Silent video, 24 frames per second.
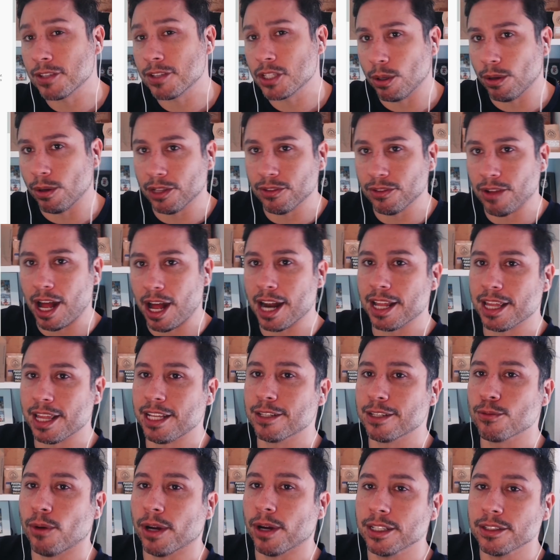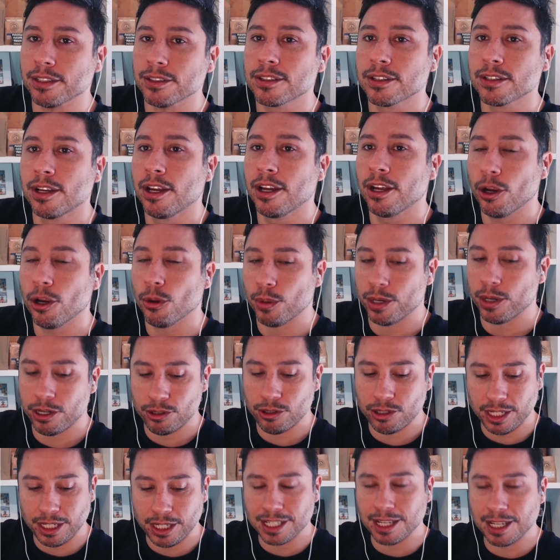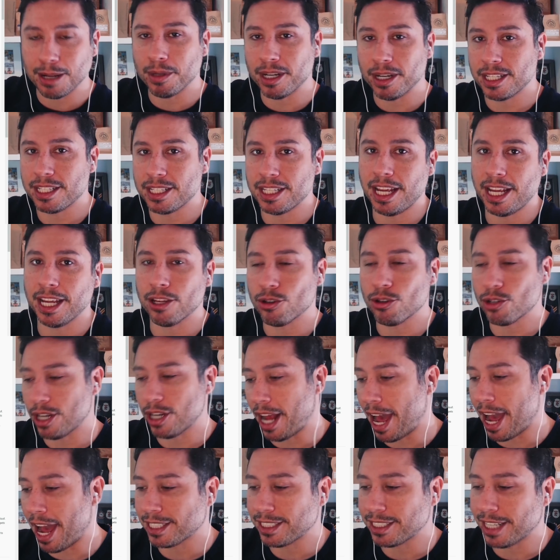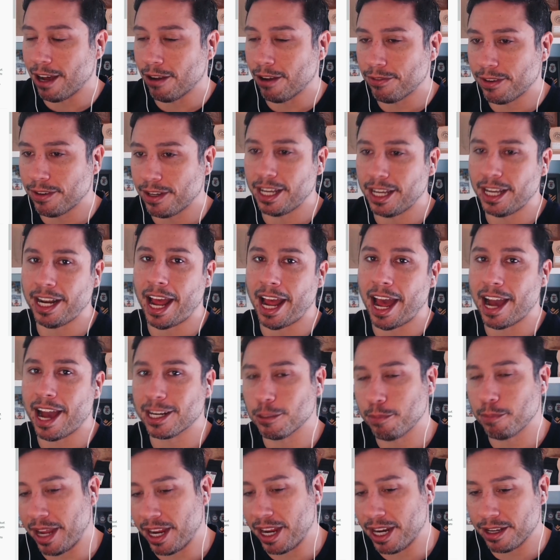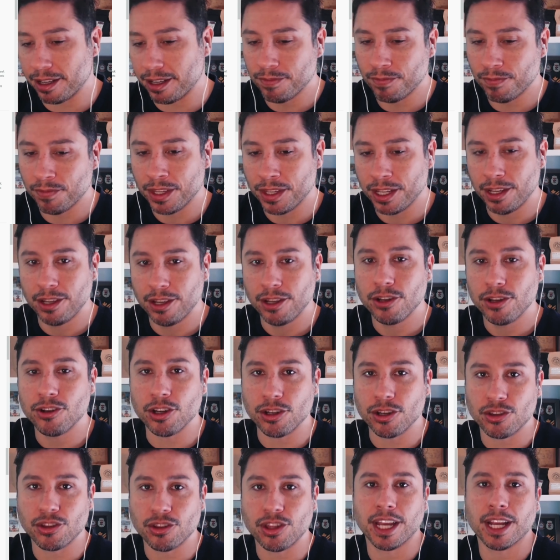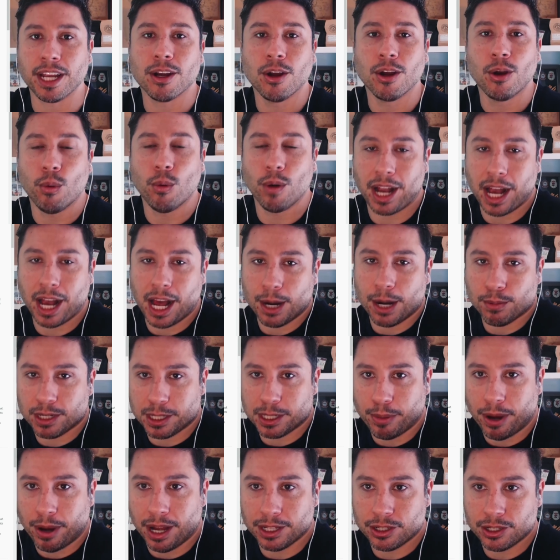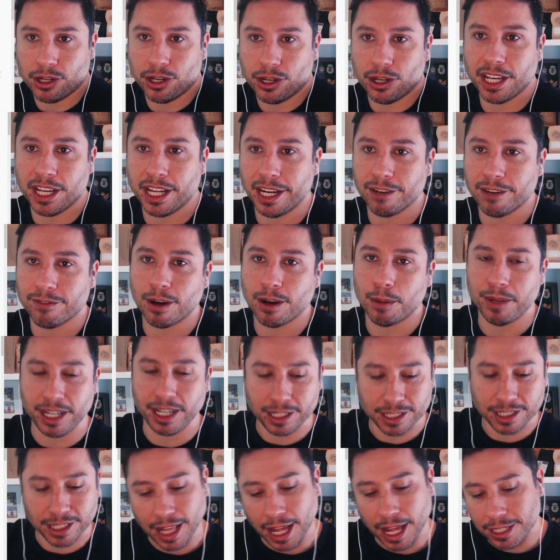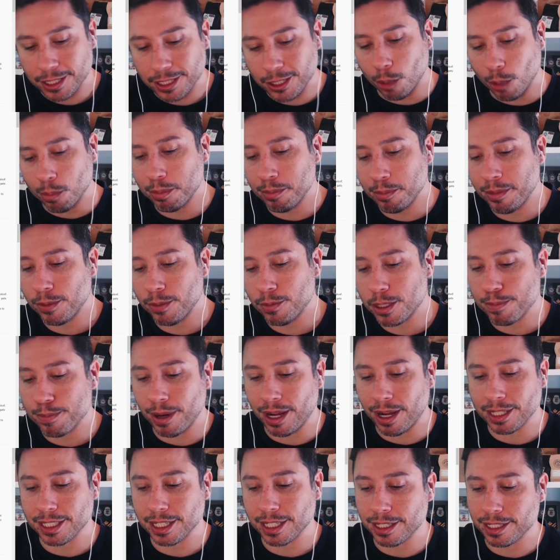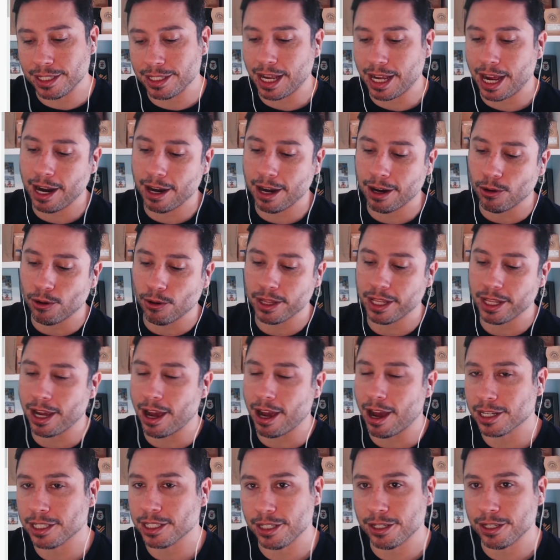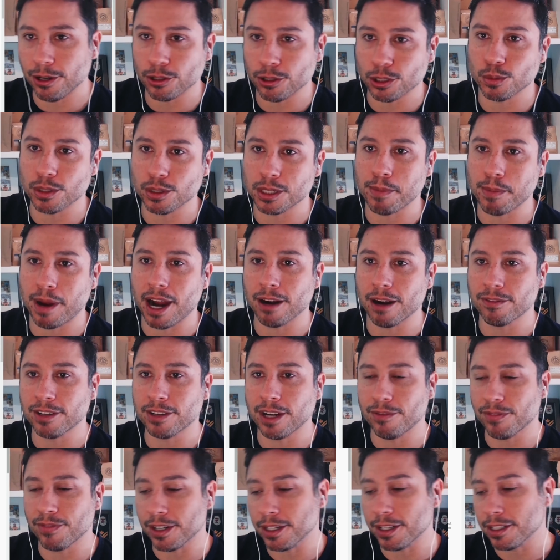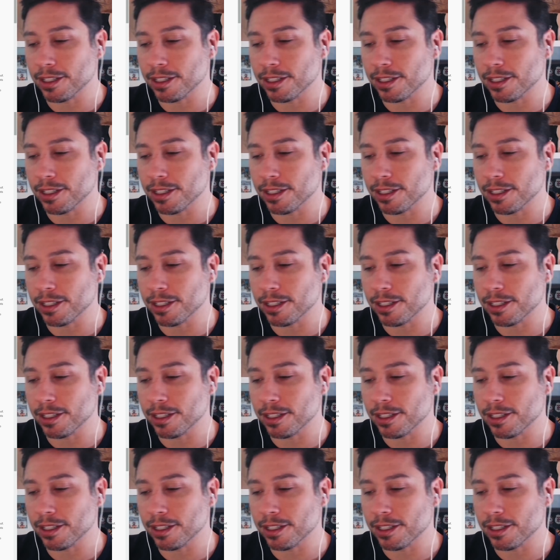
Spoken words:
So a lot of these ones, when you see somebody saying you should act alpha and act beta, just think, what kind of response are you getting from it? Is it that dopamine response of desire or the oxytocin response of comfort?